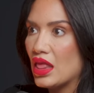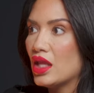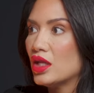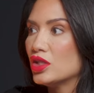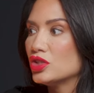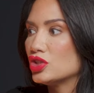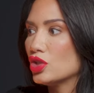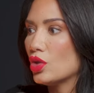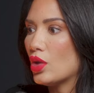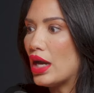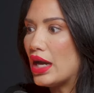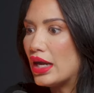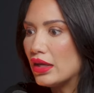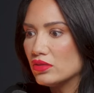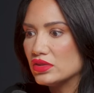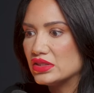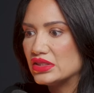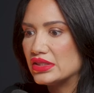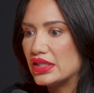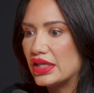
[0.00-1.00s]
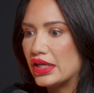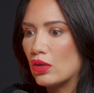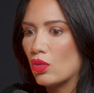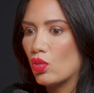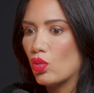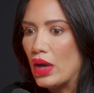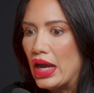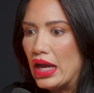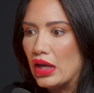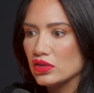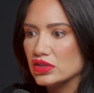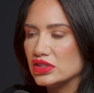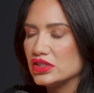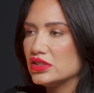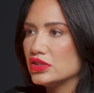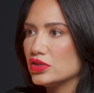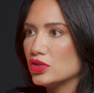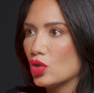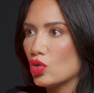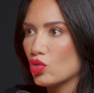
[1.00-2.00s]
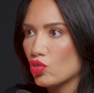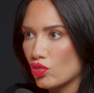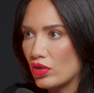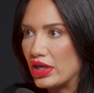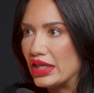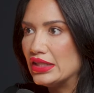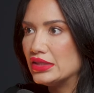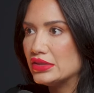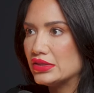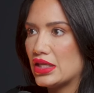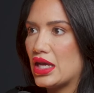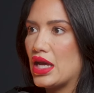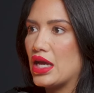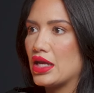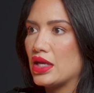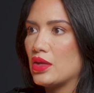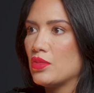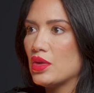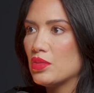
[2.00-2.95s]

So I was saying, wow, this is a great time